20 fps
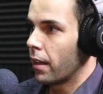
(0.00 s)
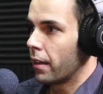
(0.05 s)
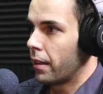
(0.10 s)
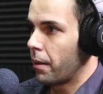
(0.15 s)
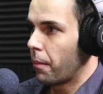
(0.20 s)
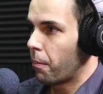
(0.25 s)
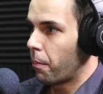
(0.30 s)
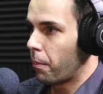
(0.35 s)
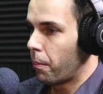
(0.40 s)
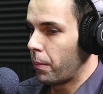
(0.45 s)

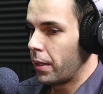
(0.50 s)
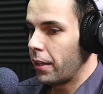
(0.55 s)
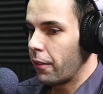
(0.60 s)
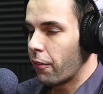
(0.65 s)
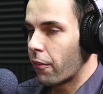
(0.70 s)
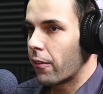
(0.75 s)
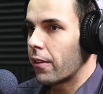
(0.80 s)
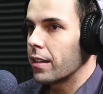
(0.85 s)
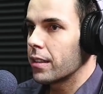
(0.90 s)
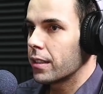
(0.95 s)
The
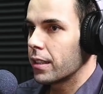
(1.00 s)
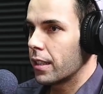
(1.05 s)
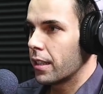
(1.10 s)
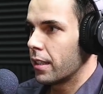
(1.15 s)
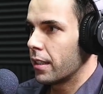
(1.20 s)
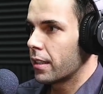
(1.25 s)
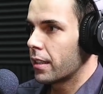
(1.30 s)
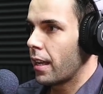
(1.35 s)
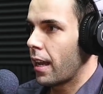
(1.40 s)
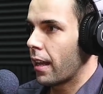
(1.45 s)
difference
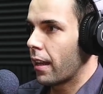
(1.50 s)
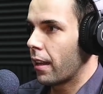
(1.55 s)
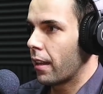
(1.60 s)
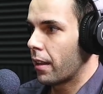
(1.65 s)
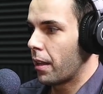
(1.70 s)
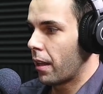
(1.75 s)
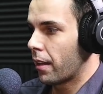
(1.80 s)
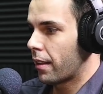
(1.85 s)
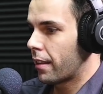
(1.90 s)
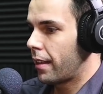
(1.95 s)
is that
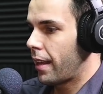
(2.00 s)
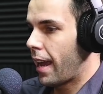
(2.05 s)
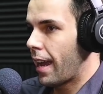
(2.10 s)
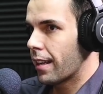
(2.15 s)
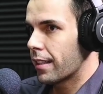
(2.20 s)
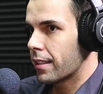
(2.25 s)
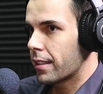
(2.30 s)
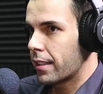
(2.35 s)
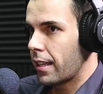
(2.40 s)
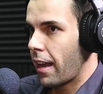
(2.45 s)
the
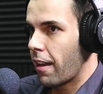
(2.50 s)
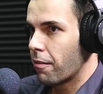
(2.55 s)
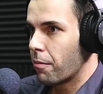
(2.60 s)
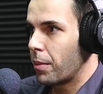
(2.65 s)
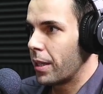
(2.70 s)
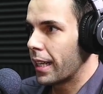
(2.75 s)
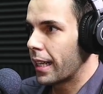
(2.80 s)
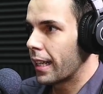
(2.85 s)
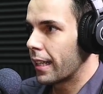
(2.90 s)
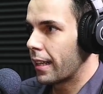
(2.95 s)
tests
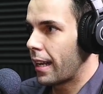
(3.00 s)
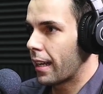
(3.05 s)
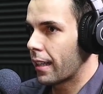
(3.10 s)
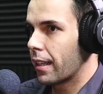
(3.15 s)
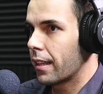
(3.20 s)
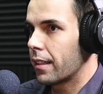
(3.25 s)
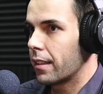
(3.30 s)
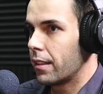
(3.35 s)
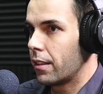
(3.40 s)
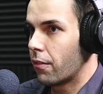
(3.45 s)
have been
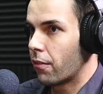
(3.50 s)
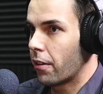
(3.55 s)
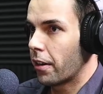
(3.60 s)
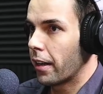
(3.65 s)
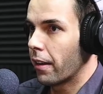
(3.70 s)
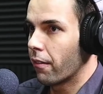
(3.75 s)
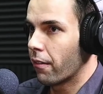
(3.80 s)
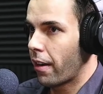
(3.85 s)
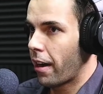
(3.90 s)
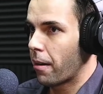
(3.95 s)
conducted in
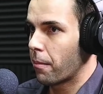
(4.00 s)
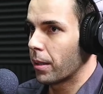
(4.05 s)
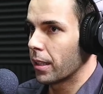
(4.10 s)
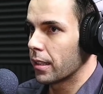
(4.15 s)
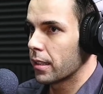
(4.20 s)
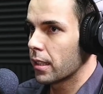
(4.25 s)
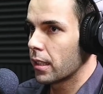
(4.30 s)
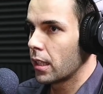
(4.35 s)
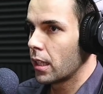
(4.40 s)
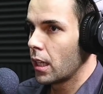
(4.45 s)
different
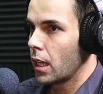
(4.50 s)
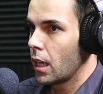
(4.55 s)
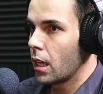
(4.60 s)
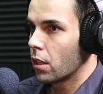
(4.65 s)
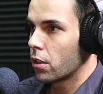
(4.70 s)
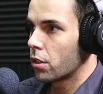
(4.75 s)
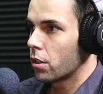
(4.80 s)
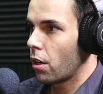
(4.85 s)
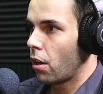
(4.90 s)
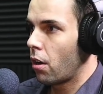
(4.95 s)
environments.
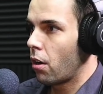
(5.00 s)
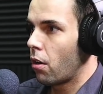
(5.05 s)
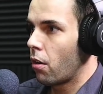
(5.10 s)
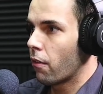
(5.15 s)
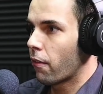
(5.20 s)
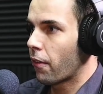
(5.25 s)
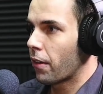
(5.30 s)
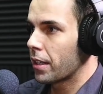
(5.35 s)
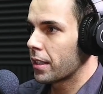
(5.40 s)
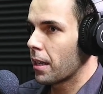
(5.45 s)

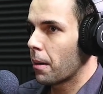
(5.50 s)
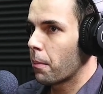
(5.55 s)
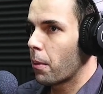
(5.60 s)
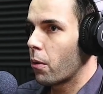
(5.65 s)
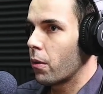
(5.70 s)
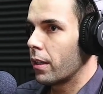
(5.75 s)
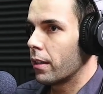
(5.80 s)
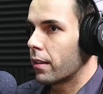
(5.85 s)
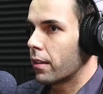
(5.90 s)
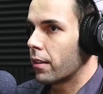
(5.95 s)
So, for
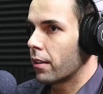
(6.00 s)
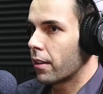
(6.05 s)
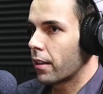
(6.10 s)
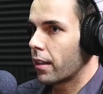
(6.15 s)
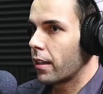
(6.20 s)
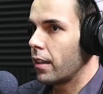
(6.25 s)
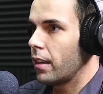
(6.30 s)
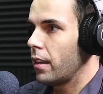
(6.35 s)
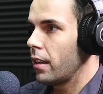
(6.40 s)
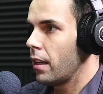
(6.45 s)
example, in
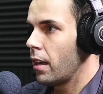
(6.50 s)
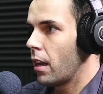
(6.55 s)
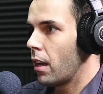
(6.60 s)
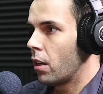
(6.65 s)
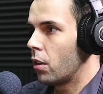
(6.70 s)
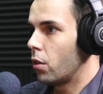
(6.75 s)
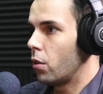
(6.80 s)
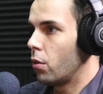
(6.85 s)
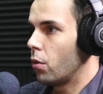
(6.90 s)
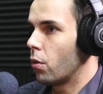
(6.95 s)
Turkey,
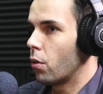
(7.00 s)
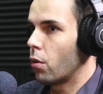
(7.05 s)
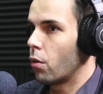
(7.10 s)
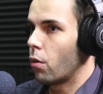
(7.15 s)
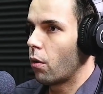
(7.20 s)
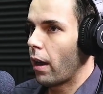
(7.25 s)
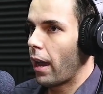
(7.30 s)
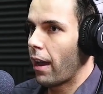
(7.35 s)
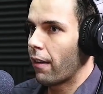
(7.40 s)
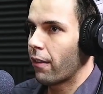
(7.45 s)

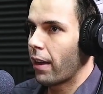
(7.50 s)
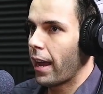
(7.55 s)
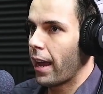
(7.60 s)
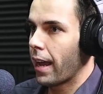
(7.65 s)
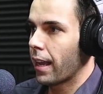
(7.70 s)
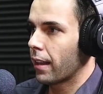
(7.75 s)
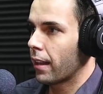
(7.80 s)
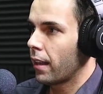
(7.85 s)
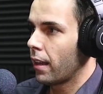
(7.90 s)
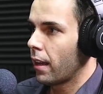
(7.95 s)
you have
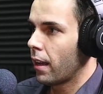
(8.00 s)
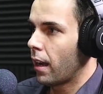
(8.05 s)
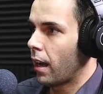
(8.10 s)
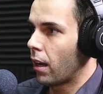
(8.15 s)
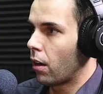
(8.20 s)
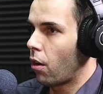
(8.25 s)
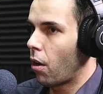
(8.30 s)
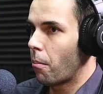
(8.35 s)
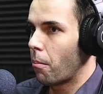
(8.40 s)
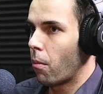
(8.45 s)
had
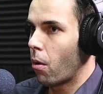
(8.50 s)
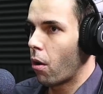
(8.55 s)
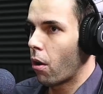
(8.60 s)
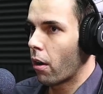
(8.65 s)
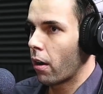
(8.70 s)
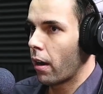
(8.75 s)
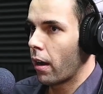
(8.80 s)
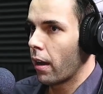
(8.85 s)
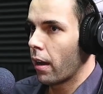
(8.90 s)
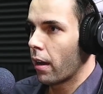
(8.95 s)
a lot
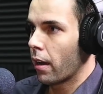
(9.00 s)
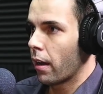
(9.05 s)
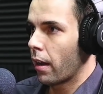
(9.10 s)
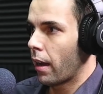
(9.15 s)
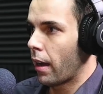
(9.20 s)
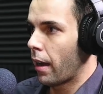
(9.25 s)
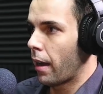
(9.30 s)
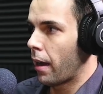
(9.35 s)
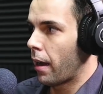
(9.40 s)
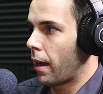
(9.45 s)
more
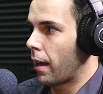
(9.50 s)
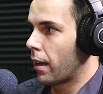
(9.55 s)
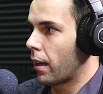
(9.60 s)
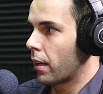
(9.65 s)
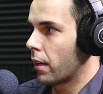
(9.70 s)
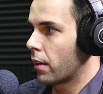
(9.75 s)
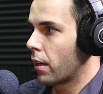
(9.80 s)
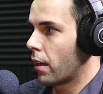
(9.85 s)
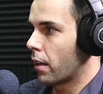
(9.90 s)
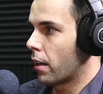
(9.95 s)

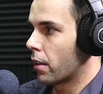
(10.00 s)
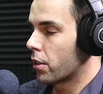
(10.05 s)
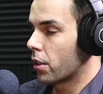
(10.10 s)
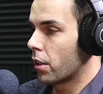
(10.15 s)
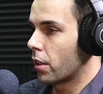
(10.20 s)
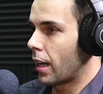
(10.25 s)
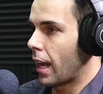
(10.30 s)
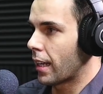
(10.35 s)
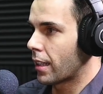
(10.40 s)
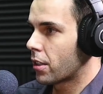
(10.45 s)

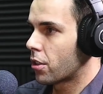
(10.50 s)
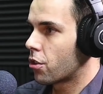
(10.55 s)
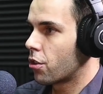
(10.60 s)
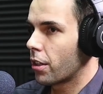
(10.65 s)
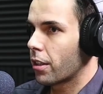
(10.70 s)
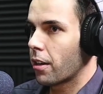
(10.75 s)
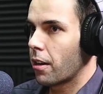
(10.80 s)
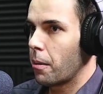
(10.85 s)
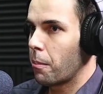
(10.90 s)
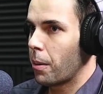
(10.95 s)
like
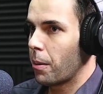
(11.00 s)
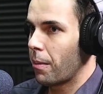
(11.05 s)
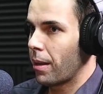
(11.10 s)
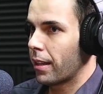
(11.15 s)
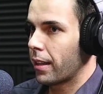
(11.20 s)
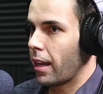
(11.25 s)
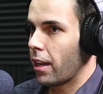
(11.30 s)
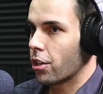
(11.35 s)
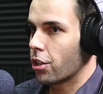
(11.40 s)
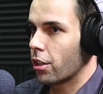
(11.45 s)
stricter
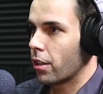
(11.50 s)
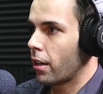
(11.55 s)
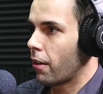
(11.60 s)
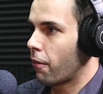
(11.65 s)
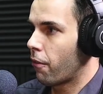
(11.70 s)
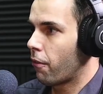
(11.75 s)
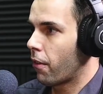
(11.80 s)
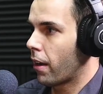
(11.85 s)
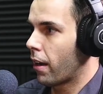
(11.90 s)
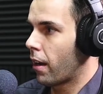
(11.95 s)
implementation
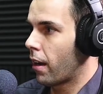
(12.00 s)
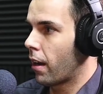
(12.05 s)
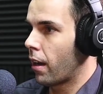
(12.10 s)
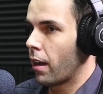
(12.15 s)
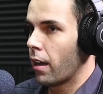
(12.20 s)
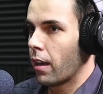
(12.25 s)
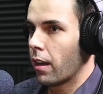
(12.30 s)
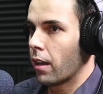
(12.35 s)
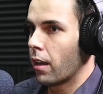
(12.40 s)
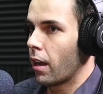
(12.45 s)
of
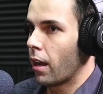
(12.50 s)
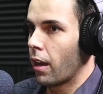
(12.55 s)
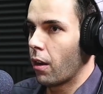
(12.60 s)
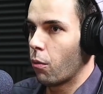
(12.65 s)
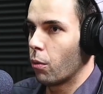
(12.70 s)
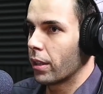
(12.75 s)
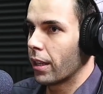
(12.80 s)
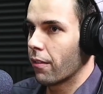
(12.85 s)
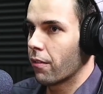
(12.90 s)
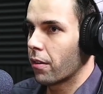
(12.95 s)

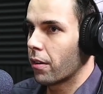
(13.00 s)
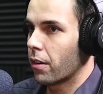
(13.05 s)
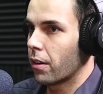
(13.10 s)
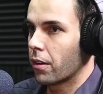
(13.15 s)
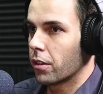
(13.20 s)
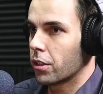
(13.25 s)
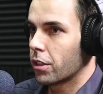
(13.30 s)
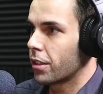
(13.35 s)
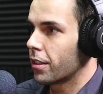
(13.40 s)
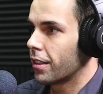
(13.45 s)

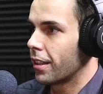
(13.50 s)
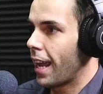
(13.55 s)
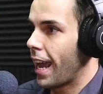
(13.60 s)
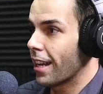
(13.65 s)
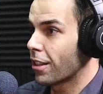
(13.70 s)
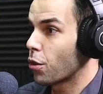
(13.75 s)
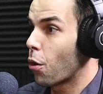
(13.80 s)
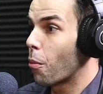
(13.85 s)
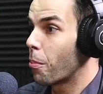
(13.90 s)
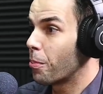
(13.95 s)
whatever
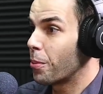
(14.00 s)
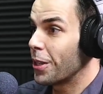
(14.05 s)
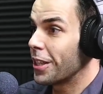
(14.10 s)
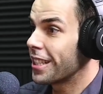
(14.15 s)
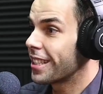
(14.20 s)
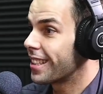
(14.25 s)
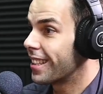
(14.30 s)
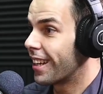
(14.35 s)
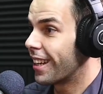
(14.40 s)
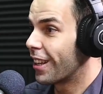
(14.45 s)

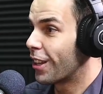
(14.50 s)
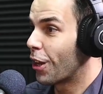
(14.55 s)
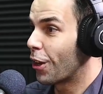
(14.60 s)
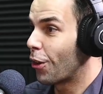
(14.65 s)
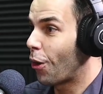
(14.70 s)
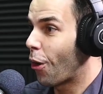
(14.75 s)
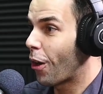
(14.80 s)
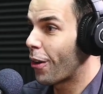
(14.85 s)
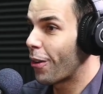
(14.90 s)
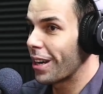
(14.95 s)
SOPs, the
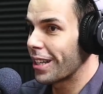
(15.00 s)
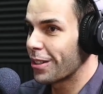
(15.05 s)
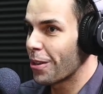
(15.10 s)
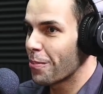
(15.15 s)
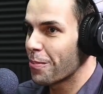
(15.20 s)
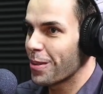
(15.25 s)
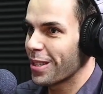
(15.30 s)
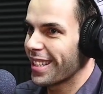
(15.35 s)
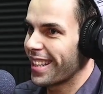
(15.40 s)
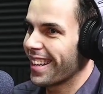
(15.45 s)
local
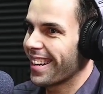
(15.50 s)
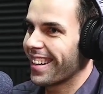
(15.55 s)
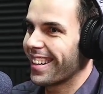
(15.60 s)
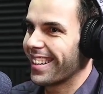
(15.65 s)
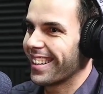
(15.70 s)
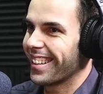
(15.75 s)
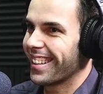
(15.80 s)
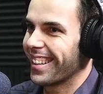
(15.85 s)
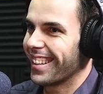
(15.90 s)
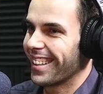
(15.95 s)
SOPs
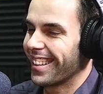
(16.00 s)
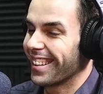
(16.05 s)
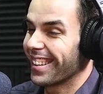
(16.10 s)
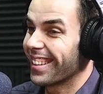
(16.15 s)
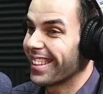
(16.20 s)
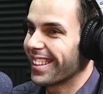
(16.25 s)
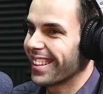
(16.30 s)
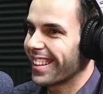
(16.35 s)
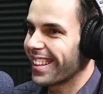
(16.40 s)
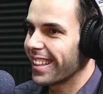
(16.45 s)
there
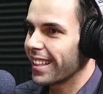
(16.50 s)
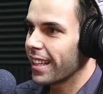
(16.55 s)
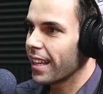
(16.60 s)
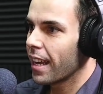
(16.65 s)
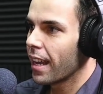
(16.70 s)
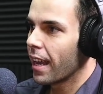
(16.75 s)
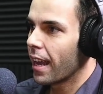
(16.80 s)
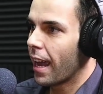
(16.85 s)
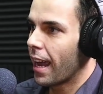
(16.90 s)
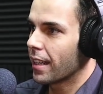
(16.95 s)
in
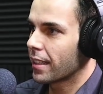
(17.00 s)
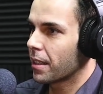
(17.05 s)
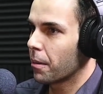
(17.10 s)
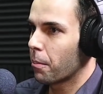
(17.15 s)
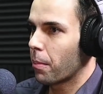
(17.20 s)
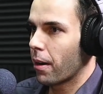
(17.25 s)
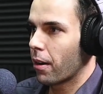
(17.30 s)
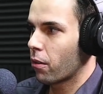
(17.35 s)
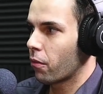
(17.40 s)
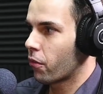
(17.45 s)
Turkey, as
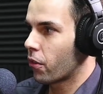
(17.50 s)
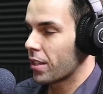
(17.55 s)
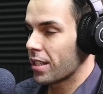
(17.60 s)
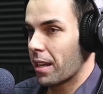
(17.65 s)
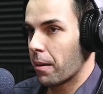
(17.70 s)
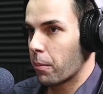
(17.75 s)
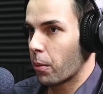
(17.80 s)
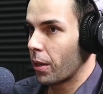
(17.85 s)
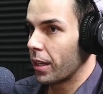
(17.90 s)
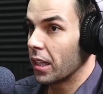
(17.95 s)
compared to, for
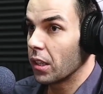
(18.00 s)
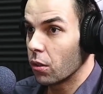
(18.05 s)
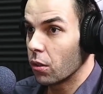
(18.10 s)
example,